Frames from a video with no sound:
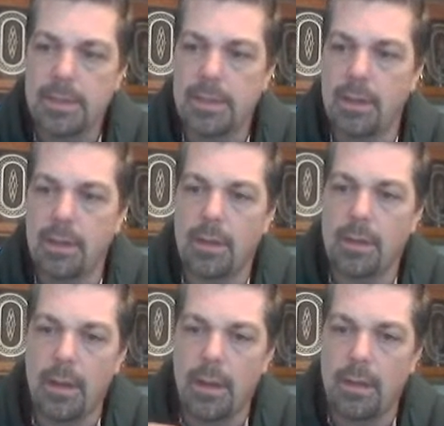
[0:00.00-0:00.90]
See you on
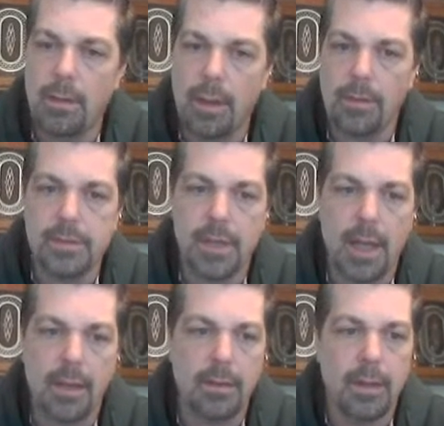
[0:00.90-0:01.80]
the other
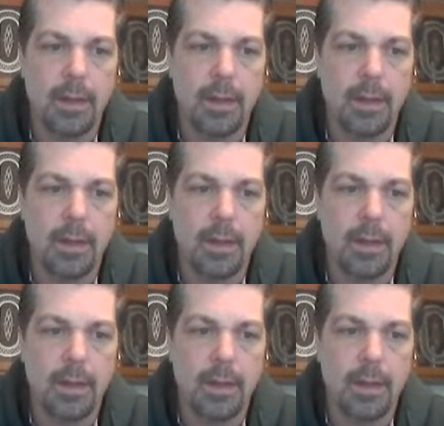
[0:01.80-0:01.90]
side, and